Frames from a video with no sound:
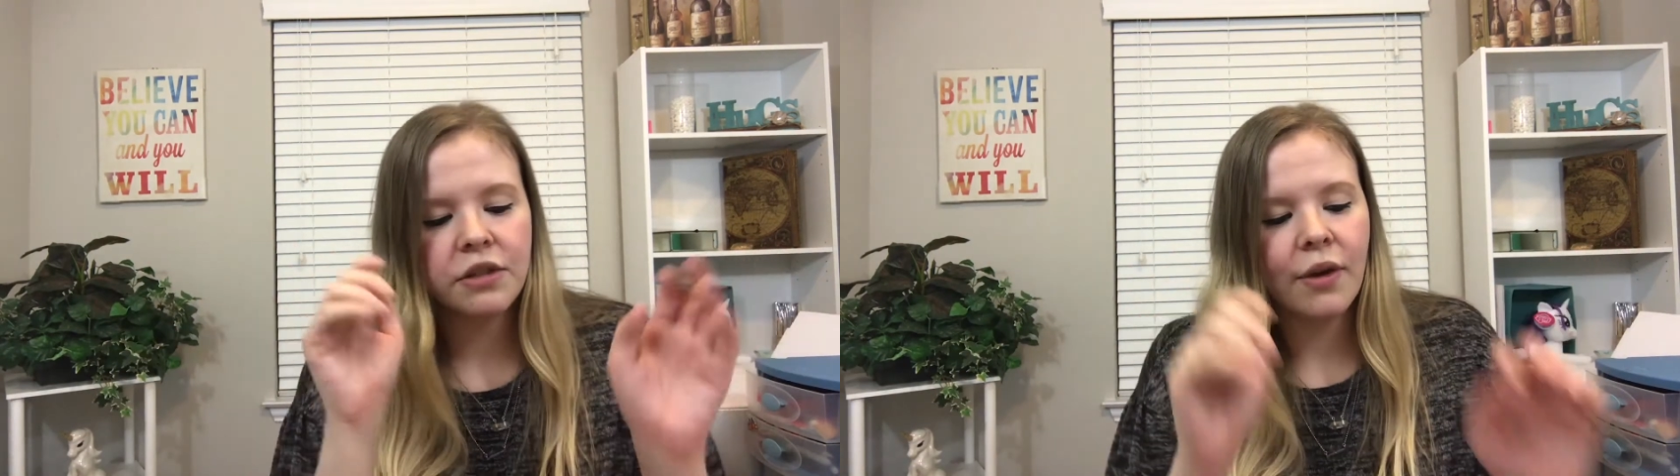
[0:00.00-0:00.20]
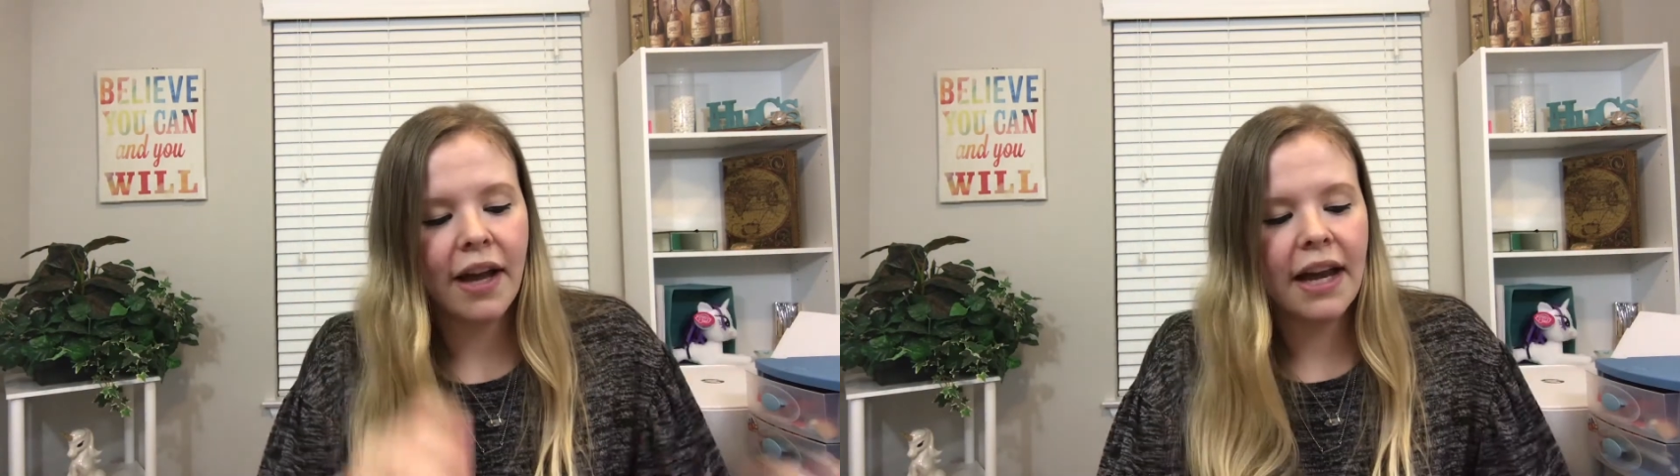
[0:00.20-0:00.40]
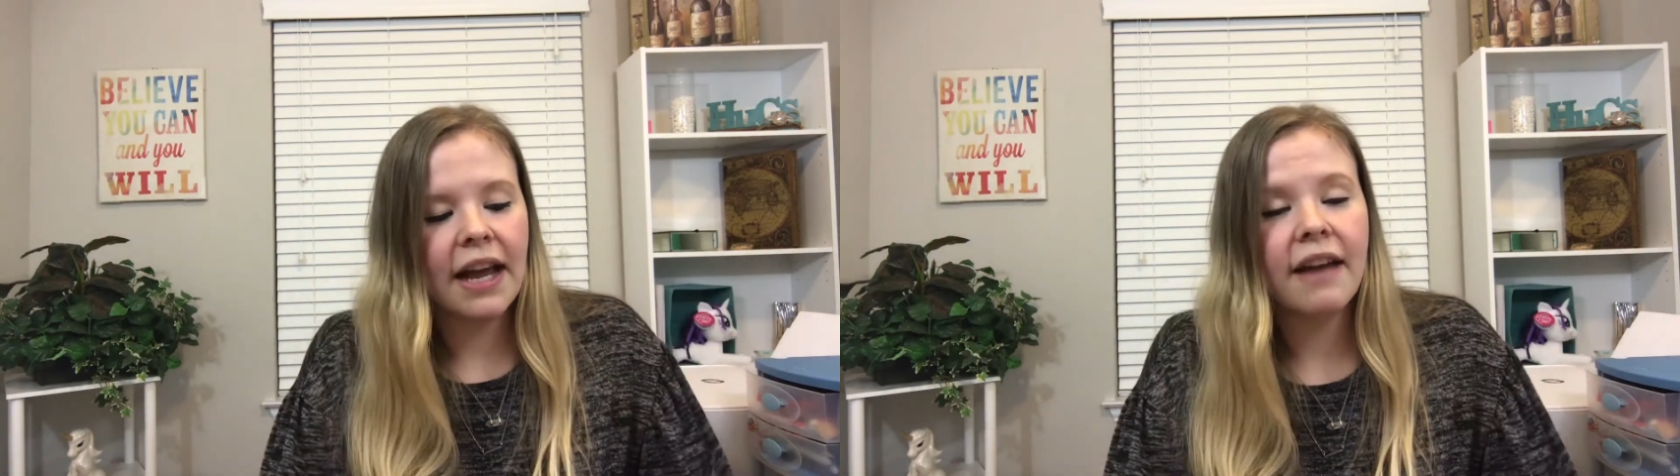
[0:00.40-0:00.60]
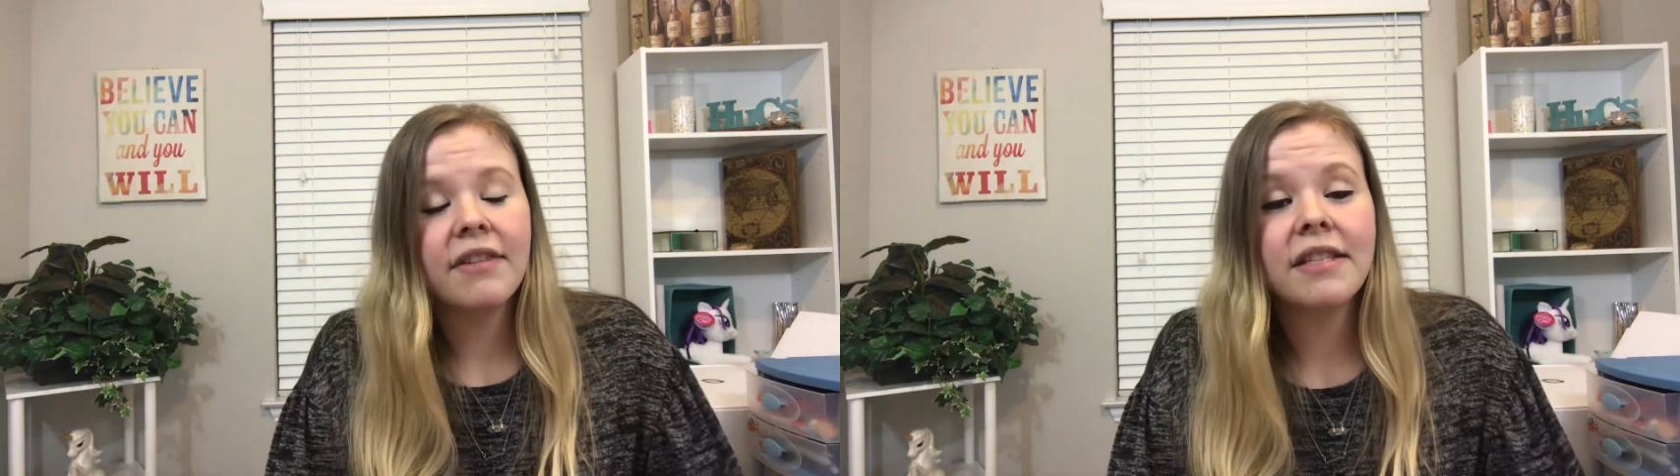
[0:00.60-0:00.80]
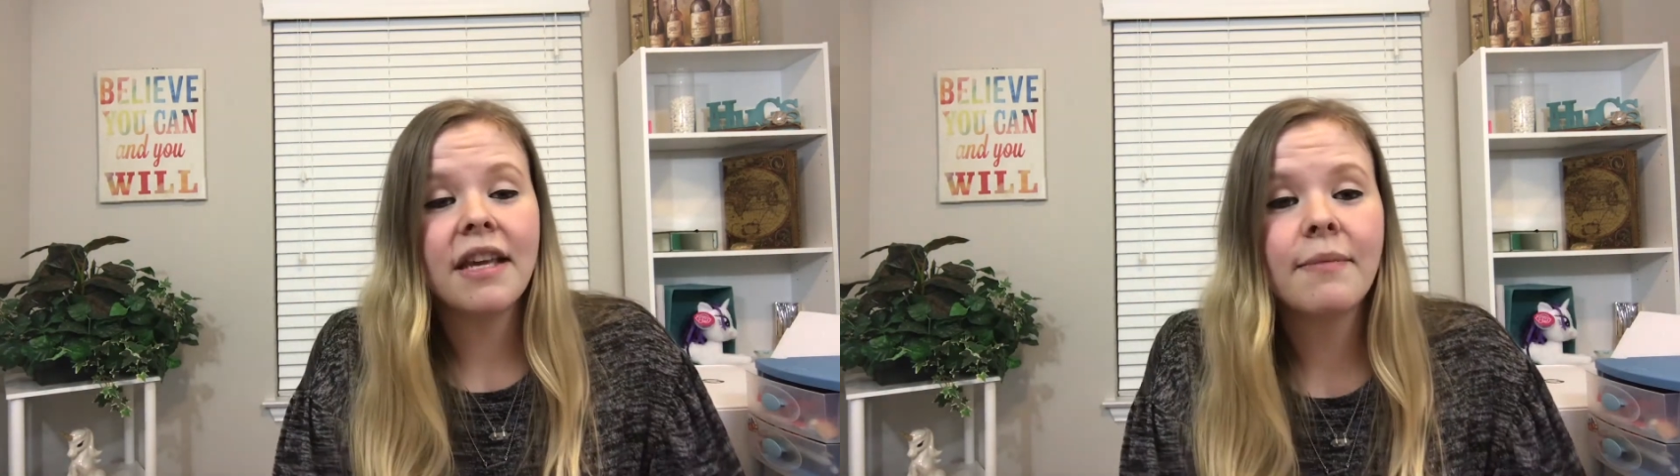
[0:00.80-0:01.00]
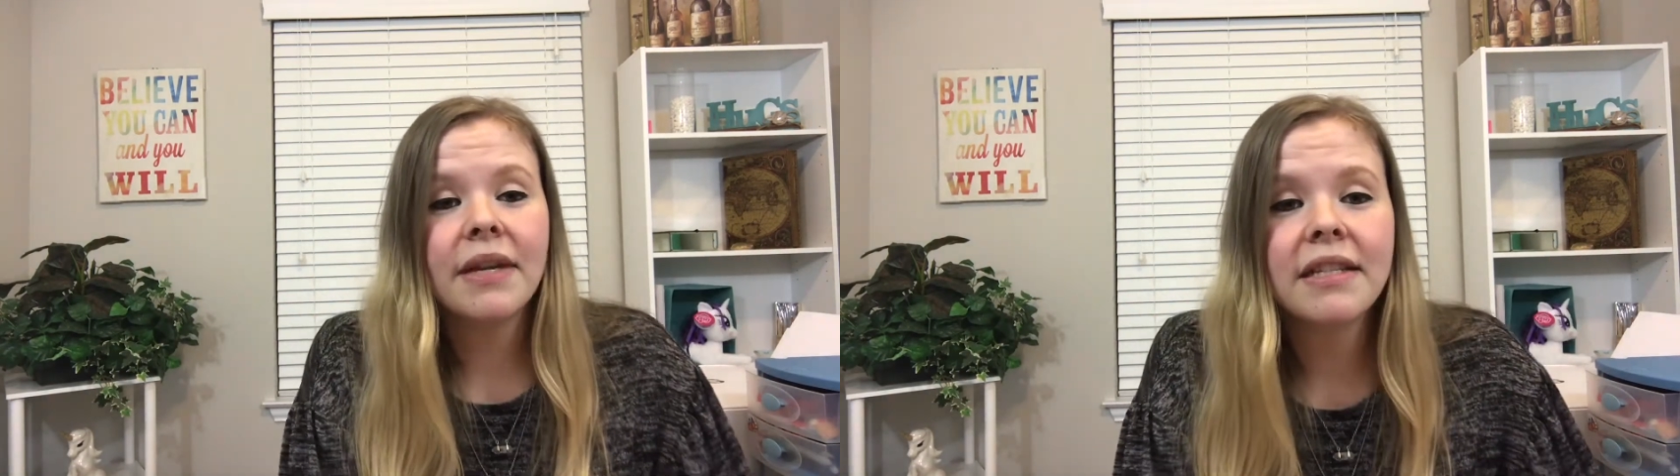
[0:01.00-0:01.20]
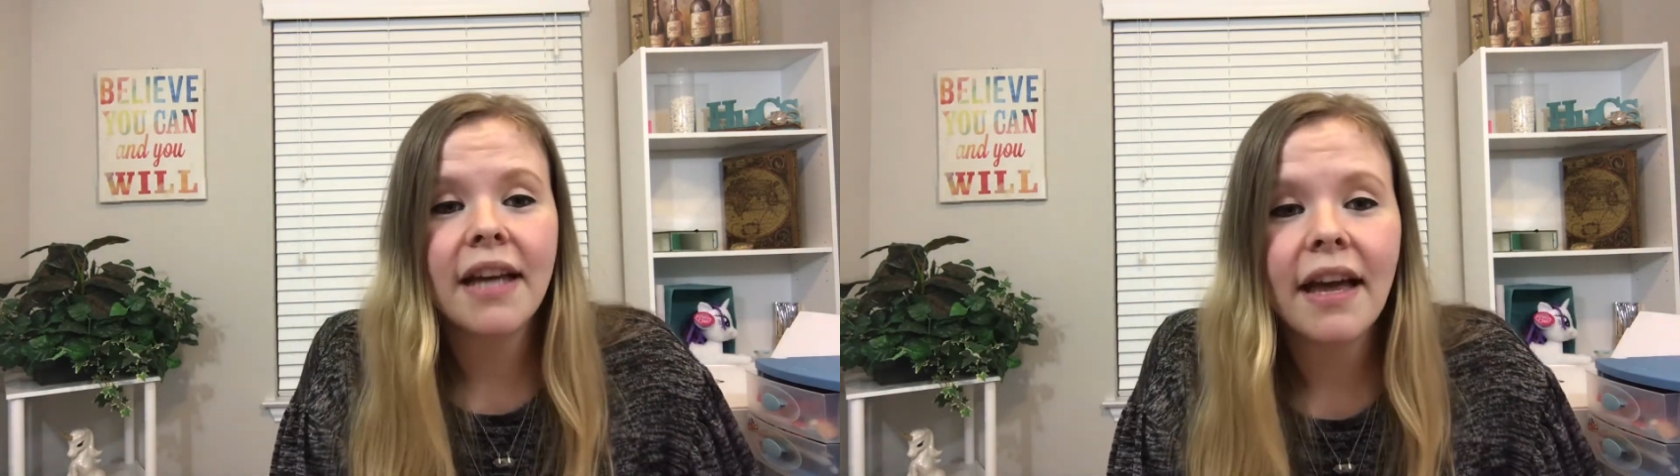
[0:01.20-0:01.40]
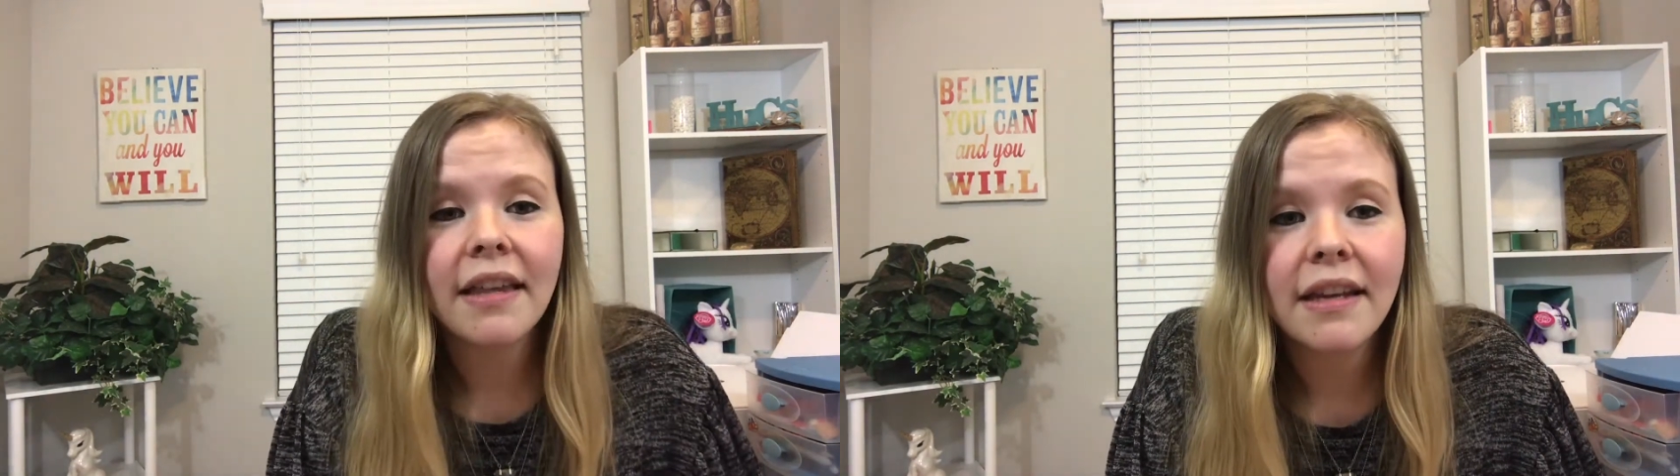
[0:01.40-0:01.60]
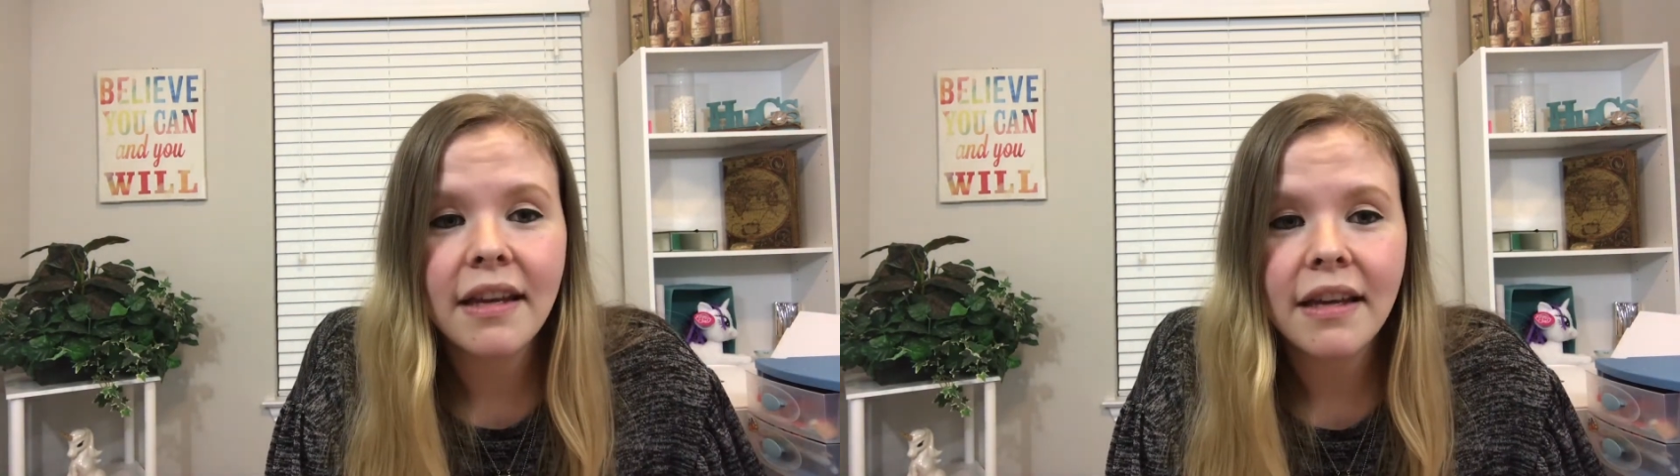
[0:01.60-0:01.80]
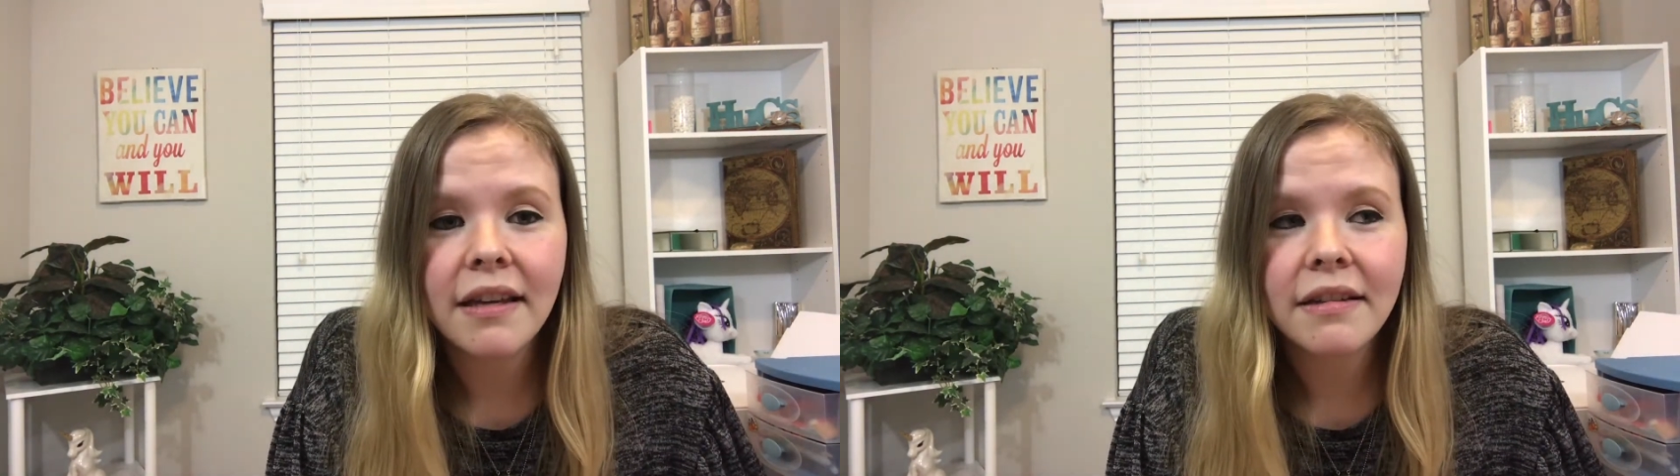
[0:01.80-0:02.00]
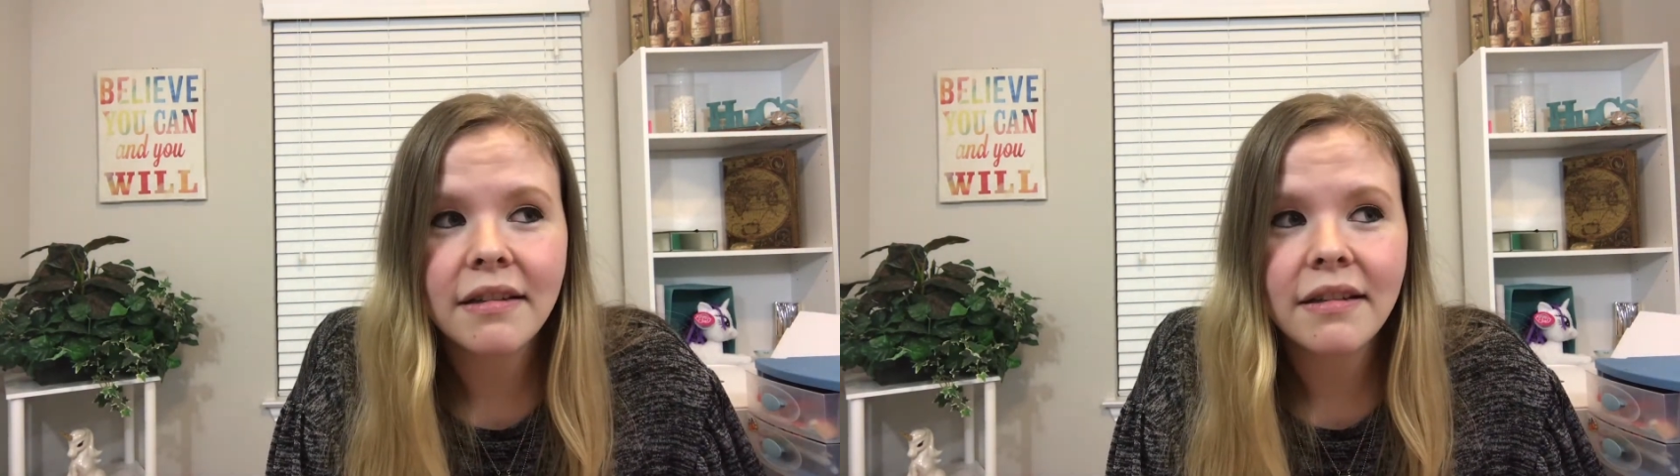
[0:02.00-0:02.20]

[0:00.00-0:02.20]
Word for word: So I kind of have the same mentality